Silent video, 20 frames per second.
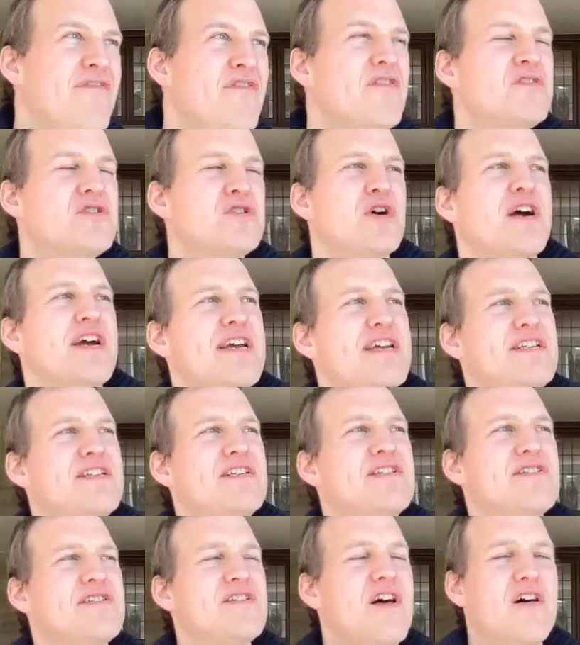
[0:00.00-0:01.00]
trying
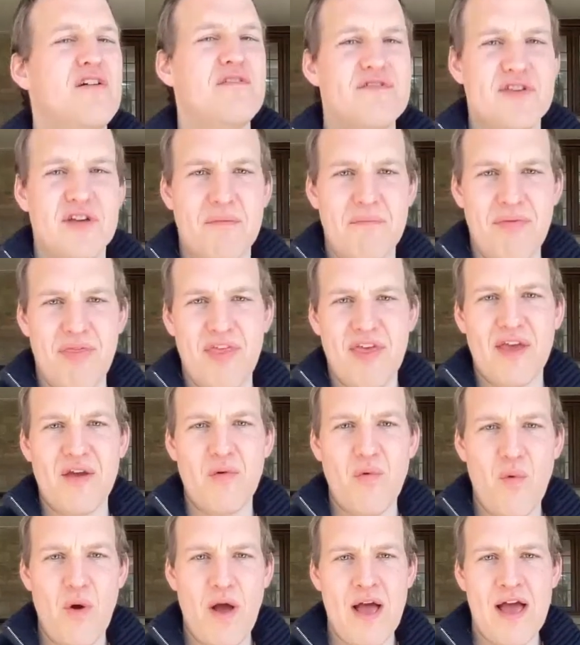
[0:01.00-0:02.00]
to solve
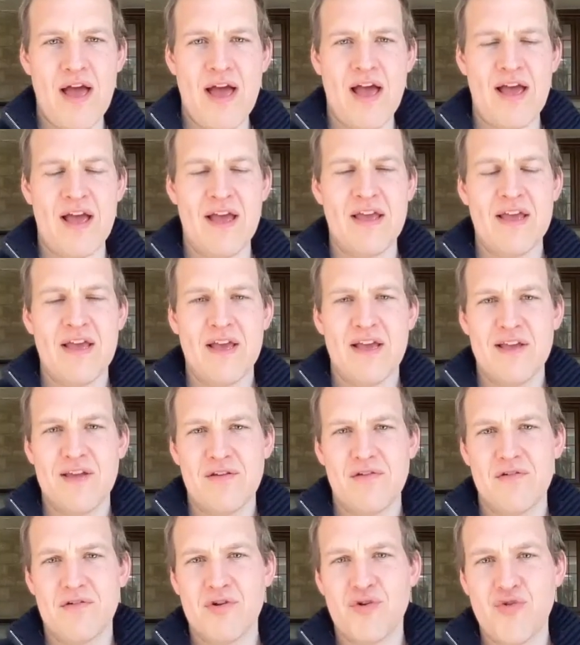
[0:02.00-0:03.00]
something where
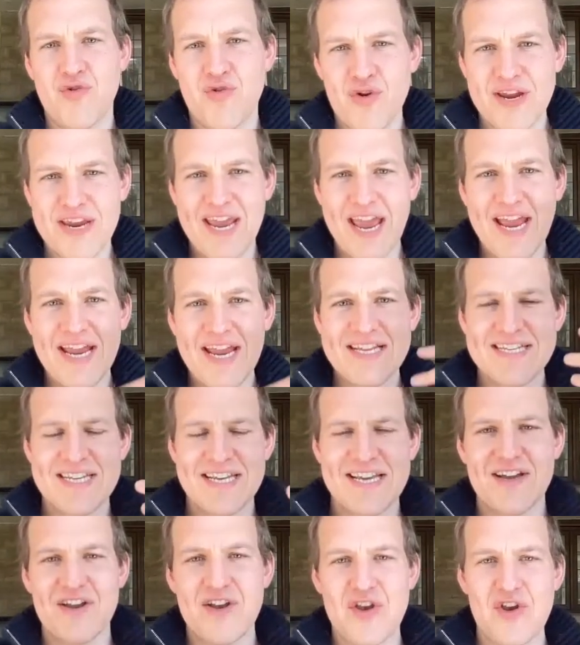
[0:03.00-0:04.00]
you're
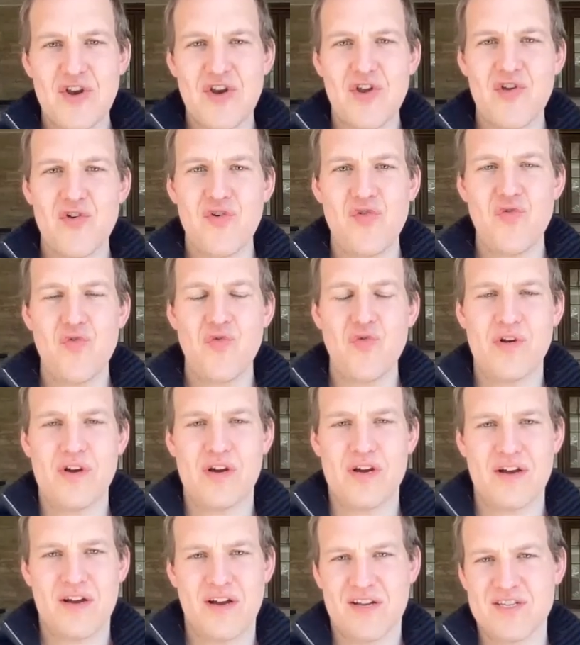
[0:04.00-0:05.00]
creating a new
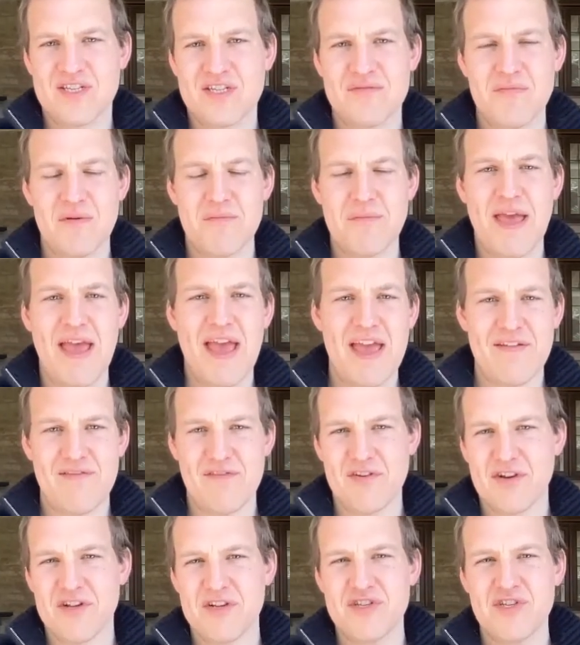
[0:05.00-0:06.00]
customer
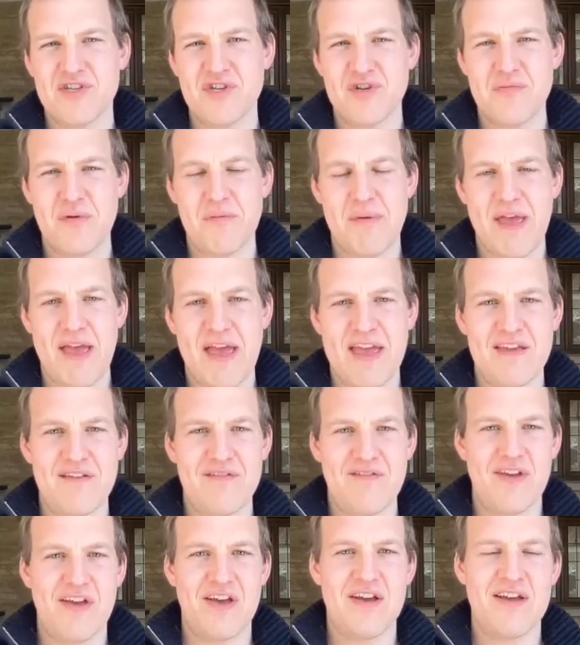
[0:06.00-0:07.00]
behavior, consumer
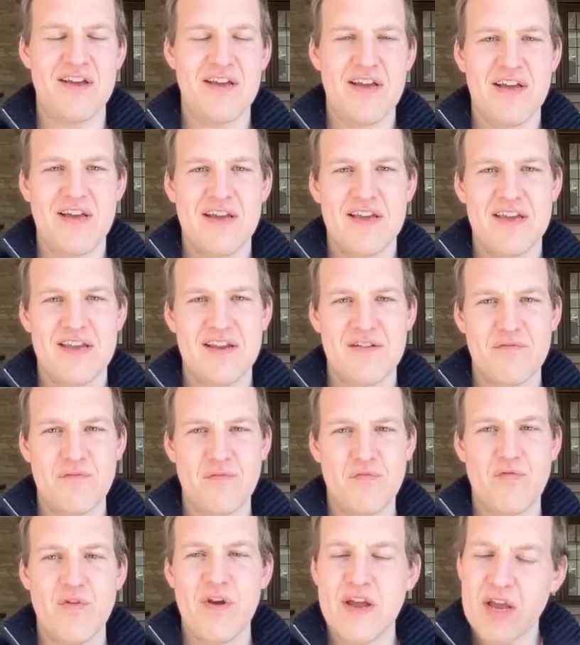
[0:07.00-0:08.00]
behavior, you know,
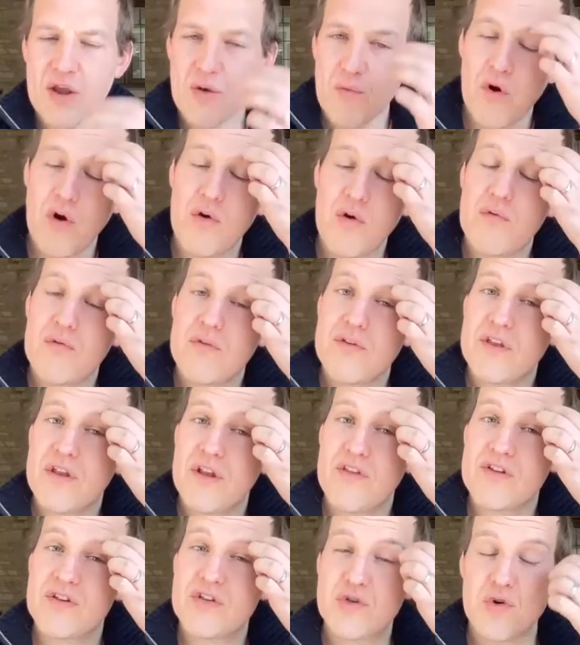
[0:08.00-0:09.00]
really what, you
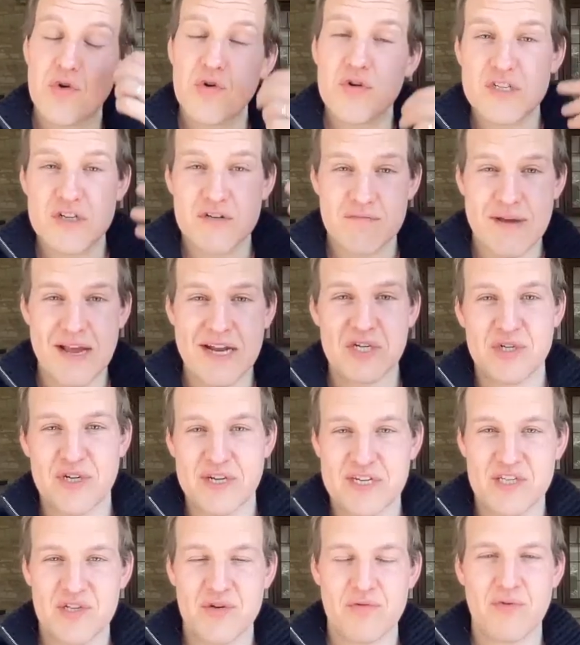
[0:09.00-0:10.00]
know, the sorts of
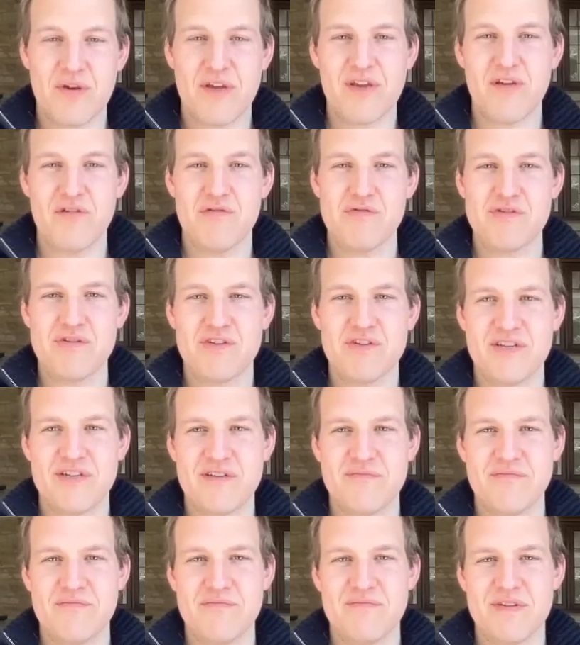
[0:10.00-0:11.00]
metrics that we use
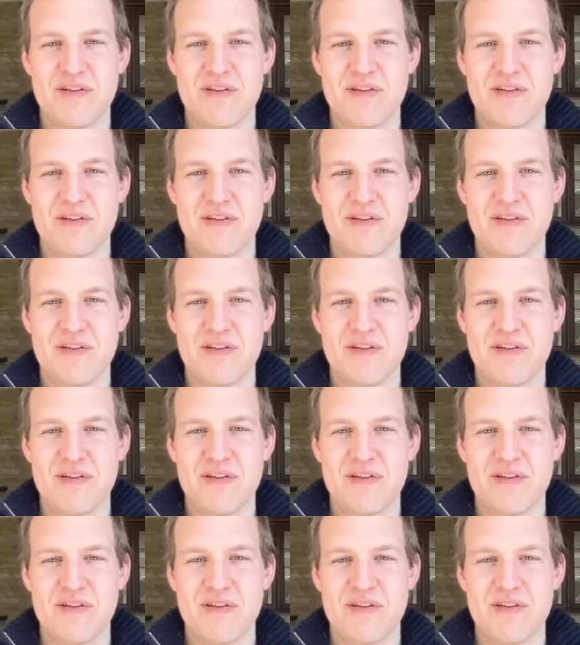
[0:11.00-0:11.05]
to